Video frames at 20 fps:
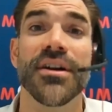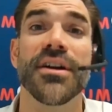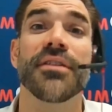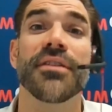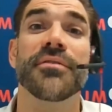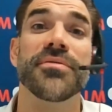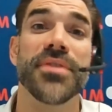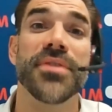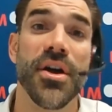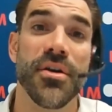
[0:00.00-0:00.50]

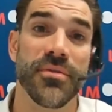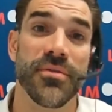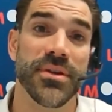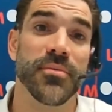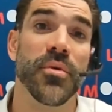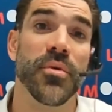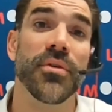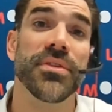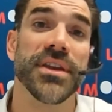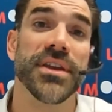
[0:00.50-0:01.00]
of knowing
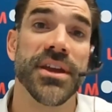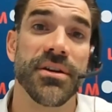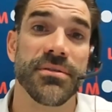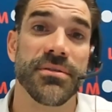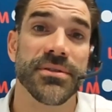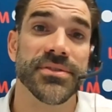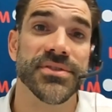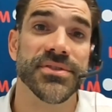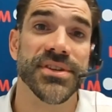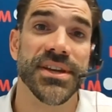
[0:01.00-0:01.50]
what the
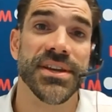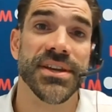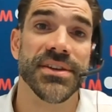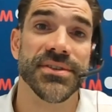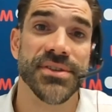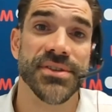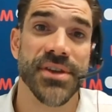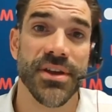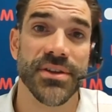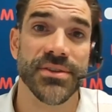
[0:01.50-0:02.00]
currency
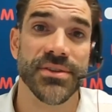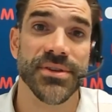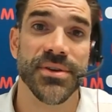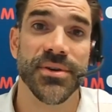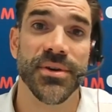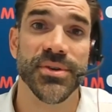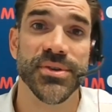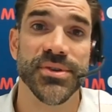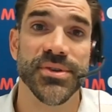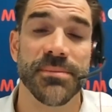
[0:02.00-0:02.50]
is going to
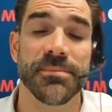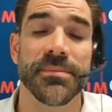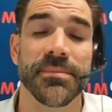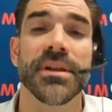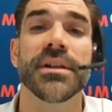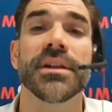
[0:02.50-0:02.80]
cost them.